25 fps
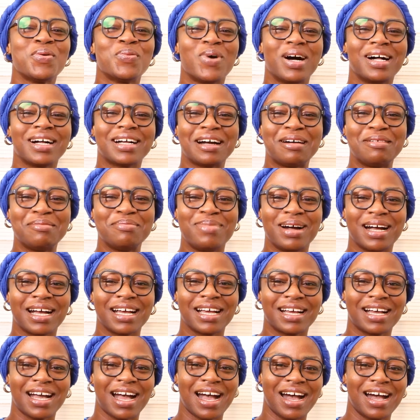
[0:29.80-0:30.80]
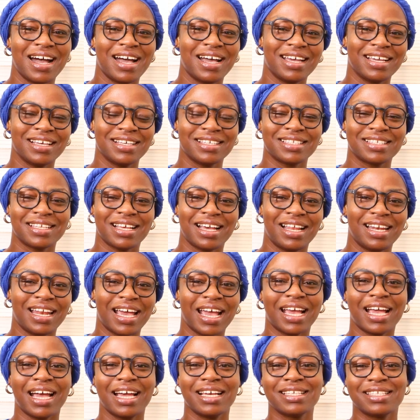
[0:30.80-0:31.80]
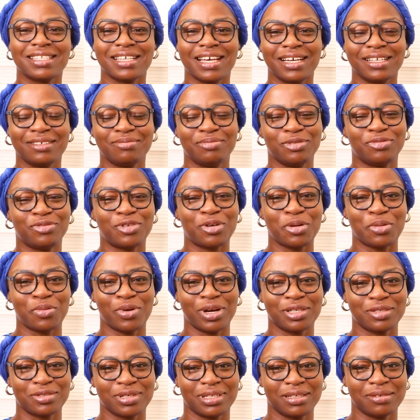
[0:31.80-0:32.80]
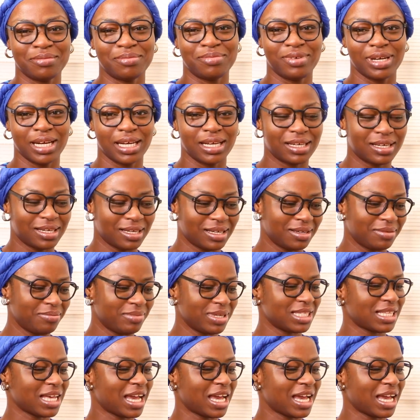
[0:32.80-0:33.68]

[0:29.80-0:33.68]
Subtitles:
Welcome back, guys. Like I said before we went on the break, Mr.